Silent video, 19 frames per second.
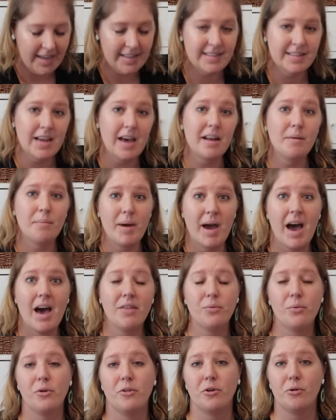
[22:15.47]
it's not a
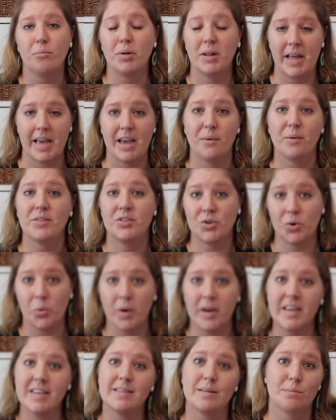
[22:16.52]
bath where they're playing with
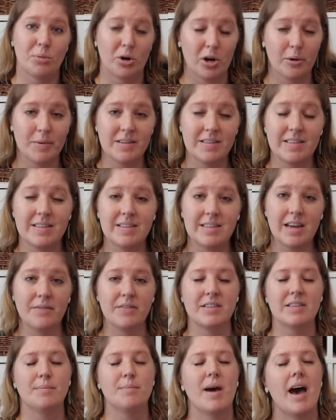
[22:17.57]
toys and Barbies and stuff.
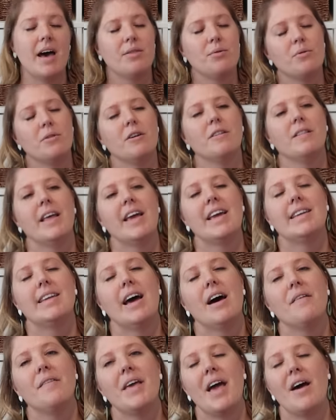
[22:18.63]
It's a bath where they're laying
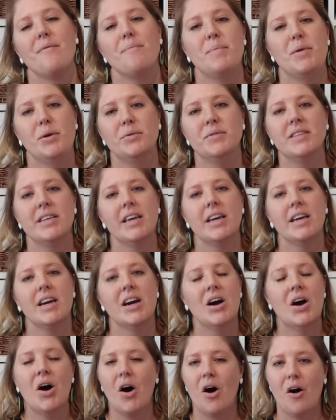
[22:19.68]
down. They have music
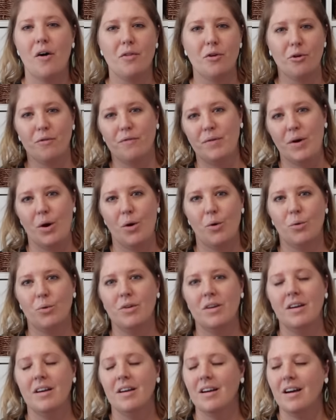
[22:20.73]
on their
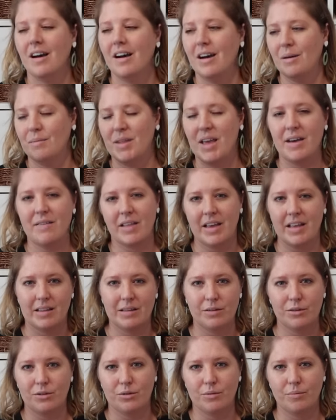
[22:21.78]
phone. Um, they have like a
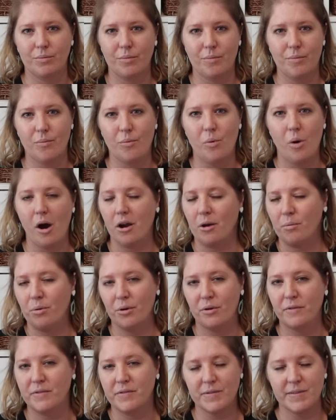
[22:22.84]
little
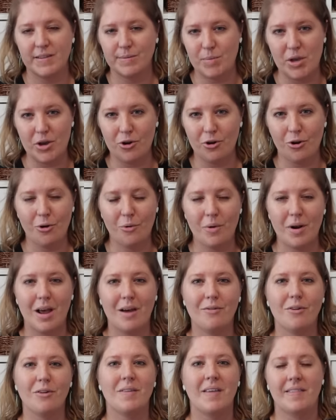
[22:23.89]
waterproof speaker or
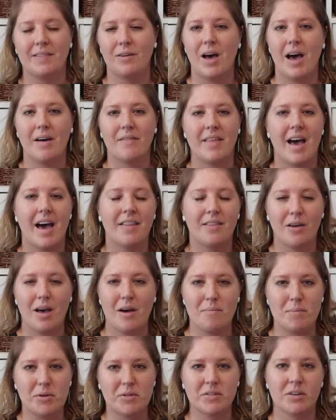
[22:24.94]
whatever that they'll have that they'll
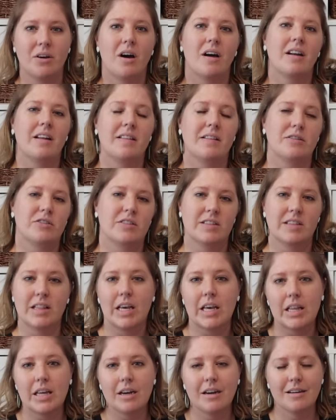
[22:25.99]
have music on and they'll just
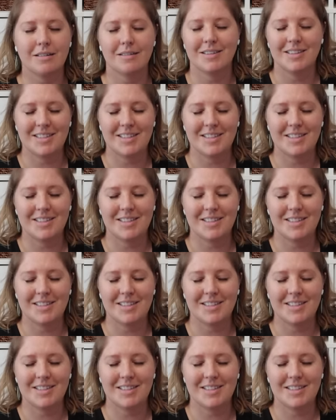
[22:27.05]
lay there